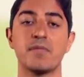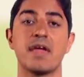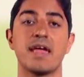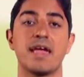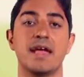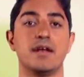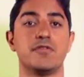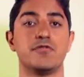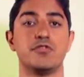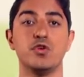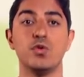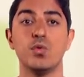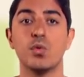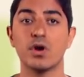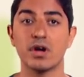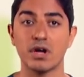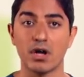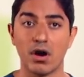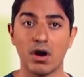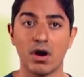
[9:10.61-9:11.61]
And if you
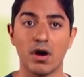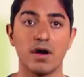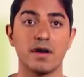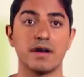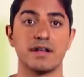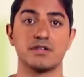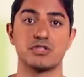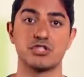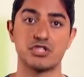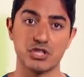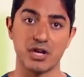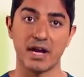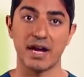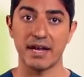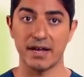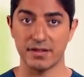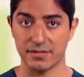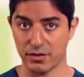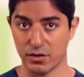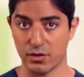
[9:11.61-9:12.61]
work hard and shine
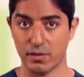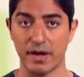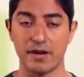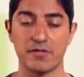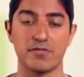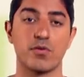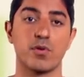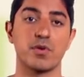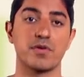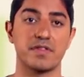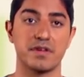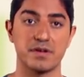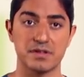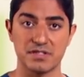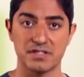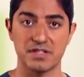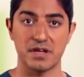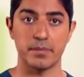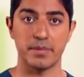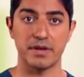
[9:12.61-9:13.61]
as a great fourth-year
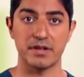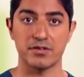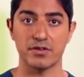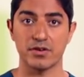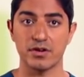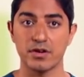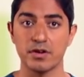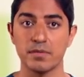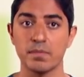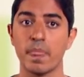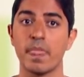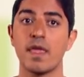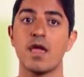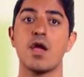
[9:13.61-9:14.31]
sub-intern,